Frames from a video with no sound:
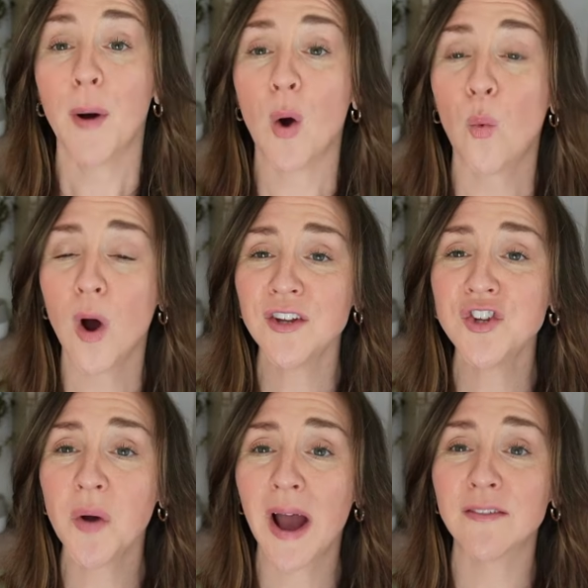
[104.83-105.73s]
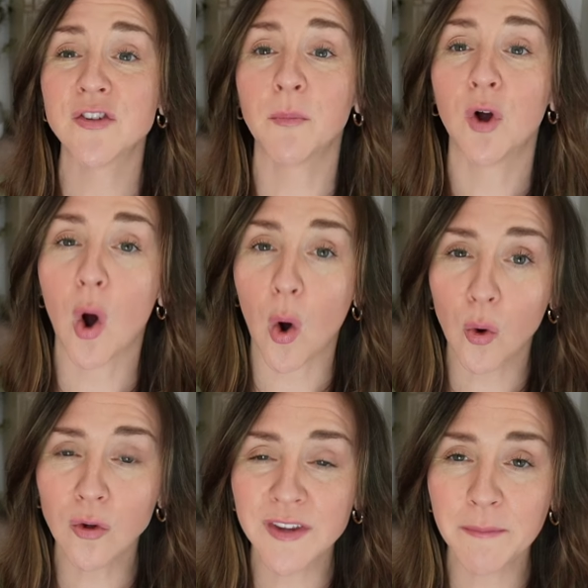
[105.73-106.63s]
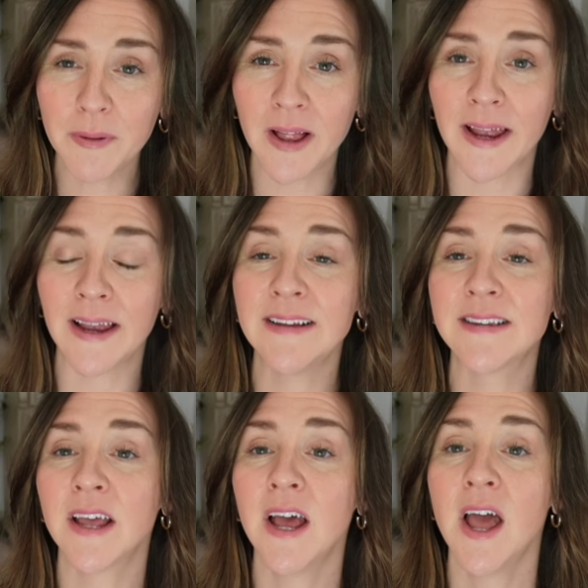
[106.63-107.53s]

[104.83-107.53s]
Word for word: But once you have some goals in place,